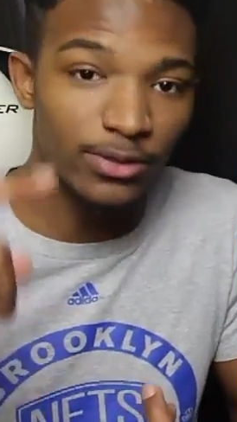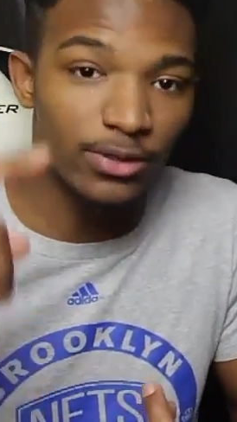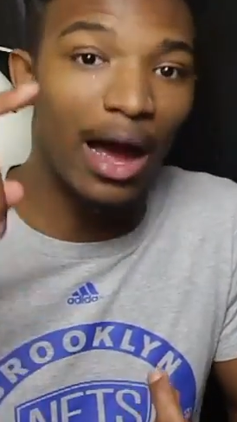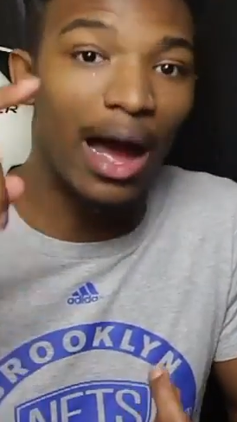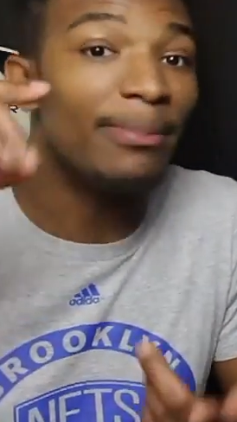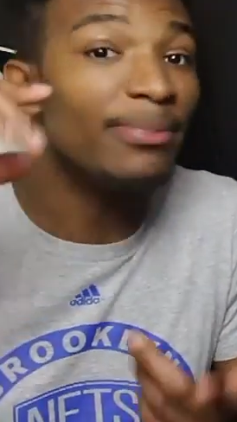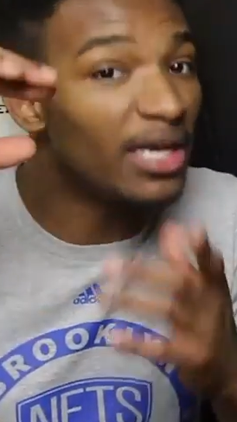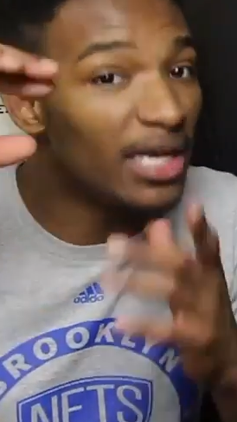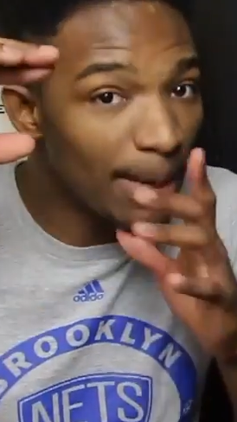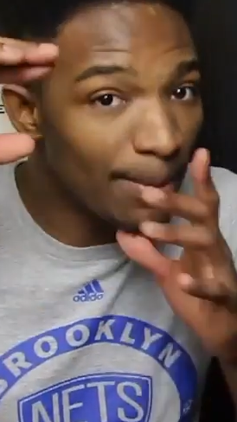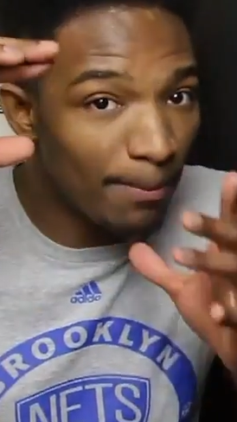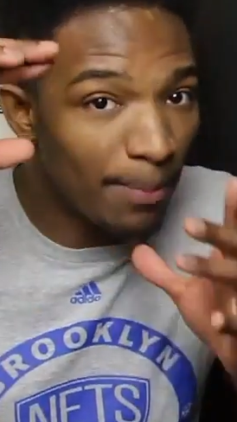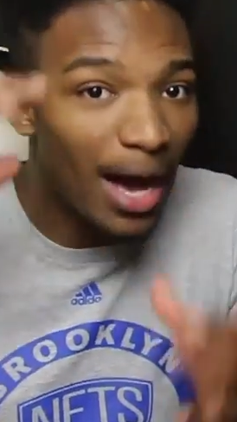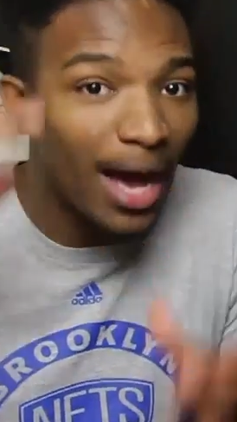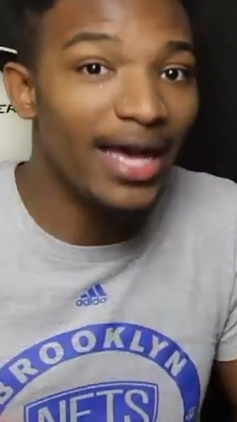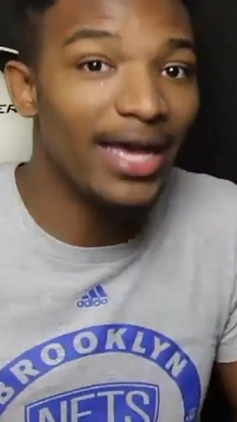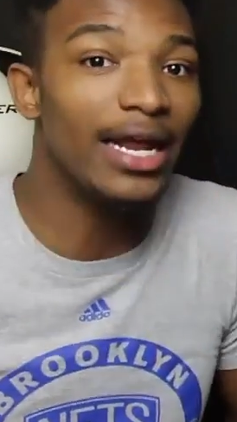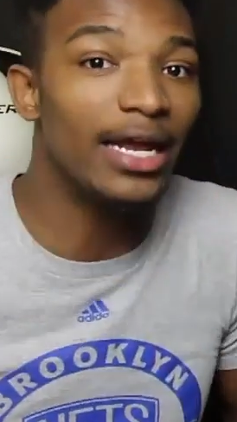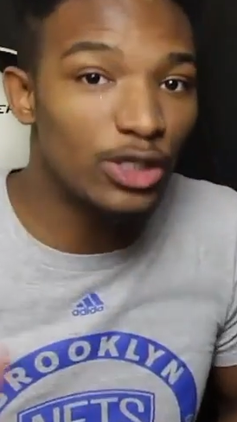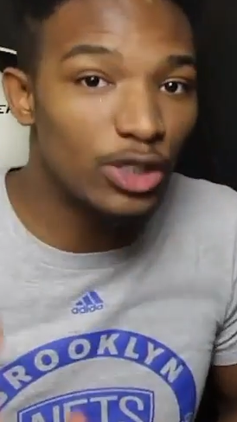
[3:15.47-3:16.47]
so I'm gonna
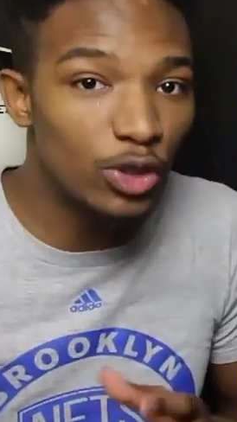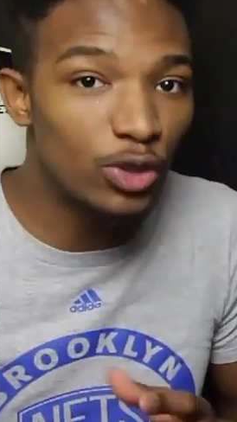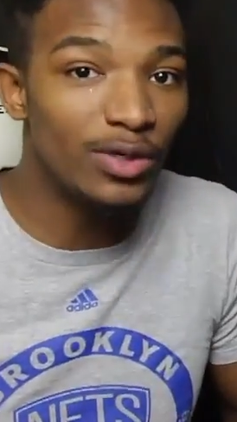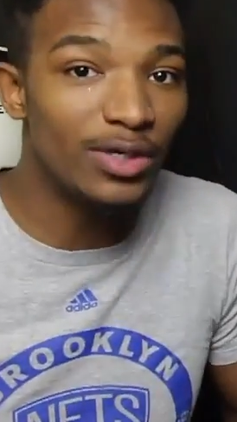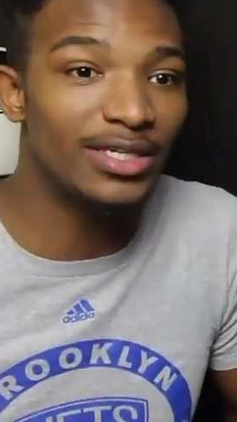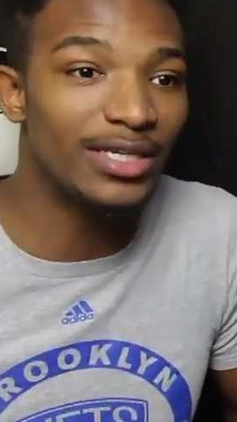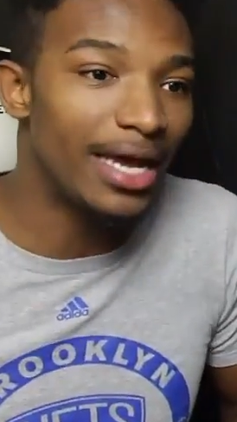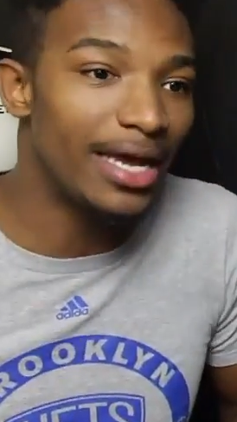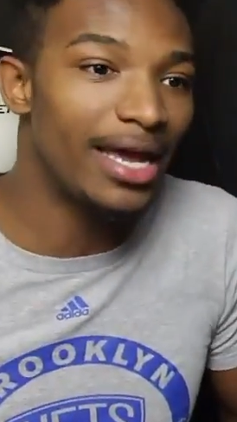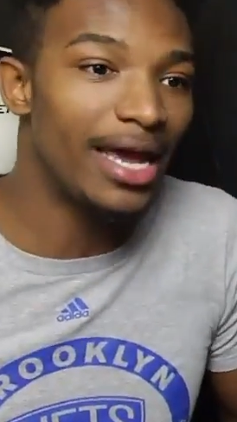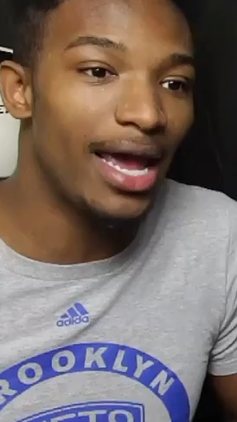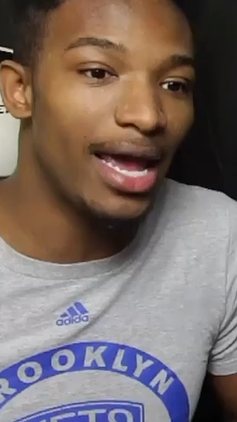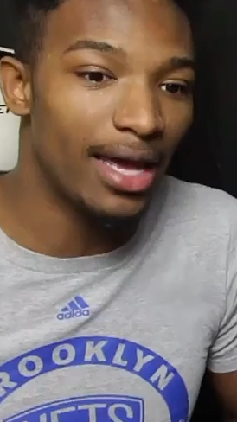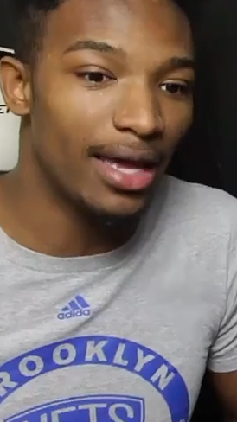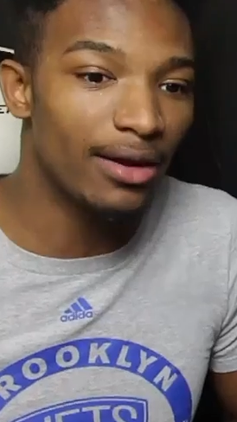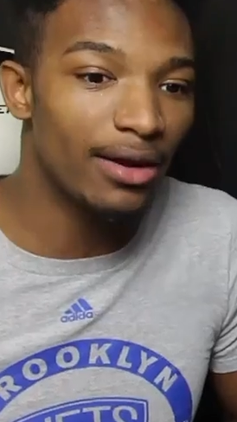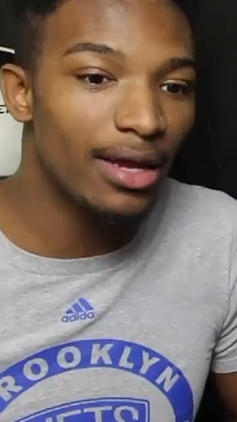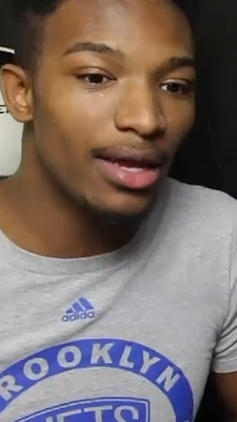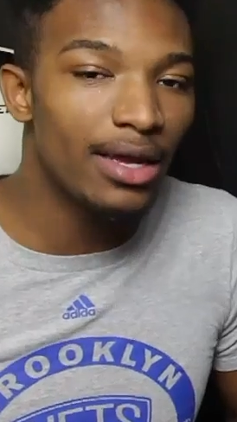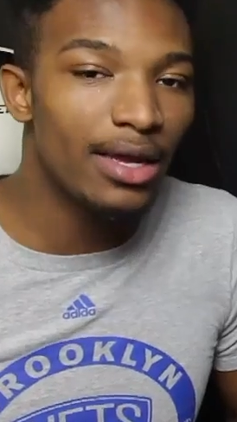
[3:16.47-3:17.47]
buy it as soon as I
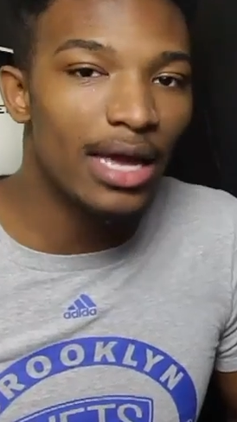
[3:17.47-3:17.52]
can.